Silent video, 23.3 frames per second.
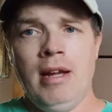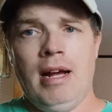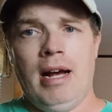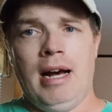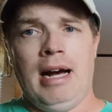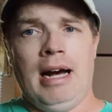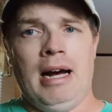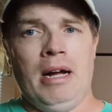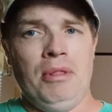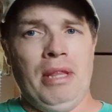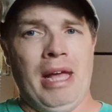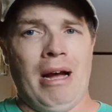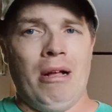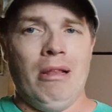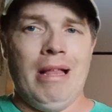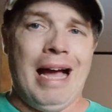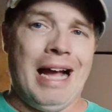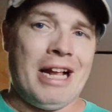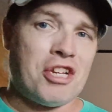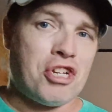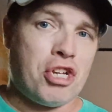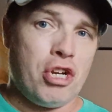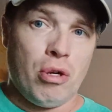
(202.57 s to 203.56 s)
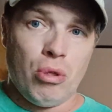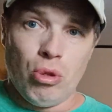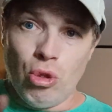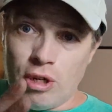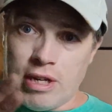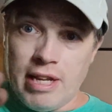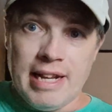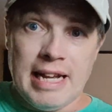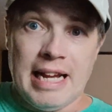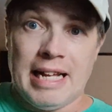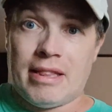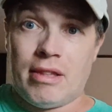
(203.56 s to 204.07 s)
Now, last year,
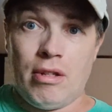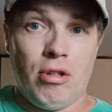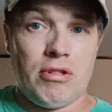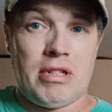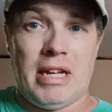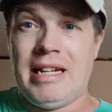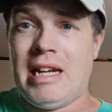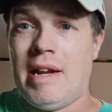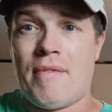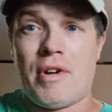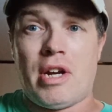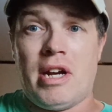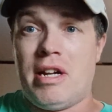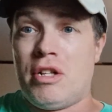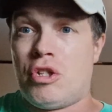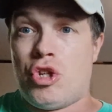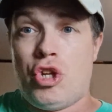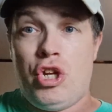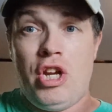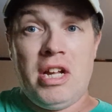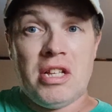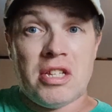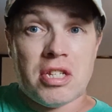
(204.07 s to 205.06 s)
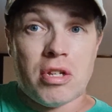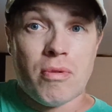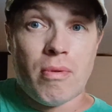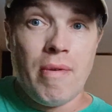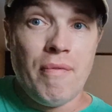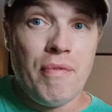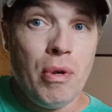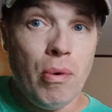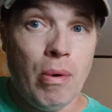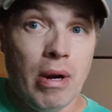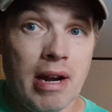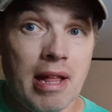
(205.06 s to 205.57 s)
looking at those, I never got a chance to
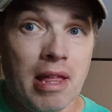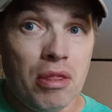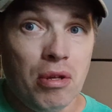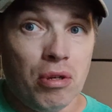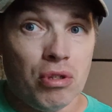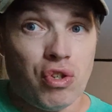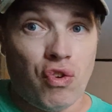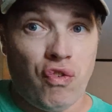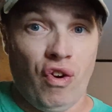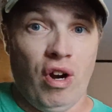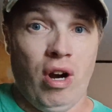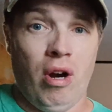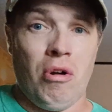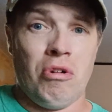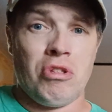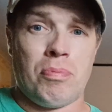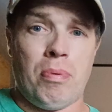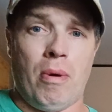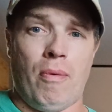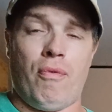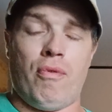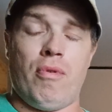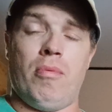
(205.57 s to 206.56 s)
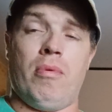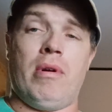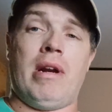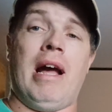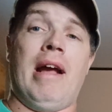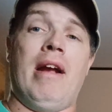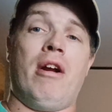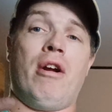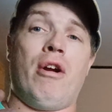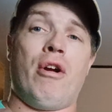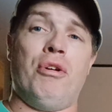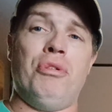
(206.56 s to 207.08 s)
review any of those phones, but from what I
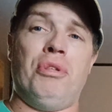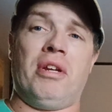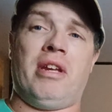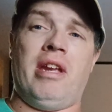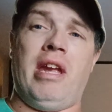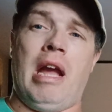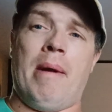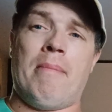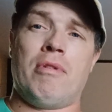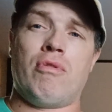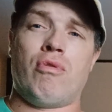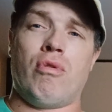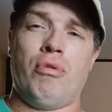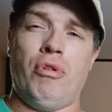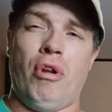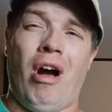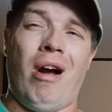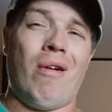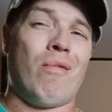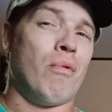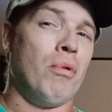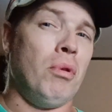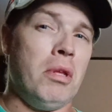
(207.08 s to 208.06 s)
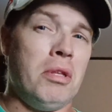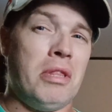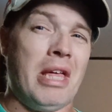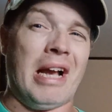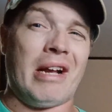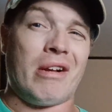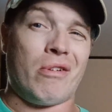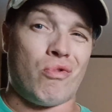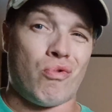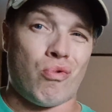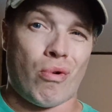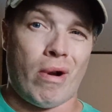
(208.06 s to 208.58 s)
heard, the cameras were not really
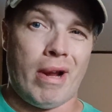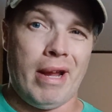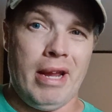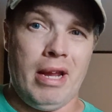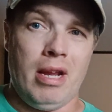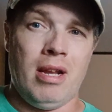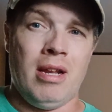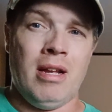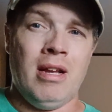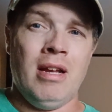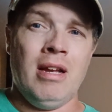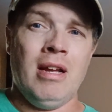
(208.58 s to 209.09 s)
that great.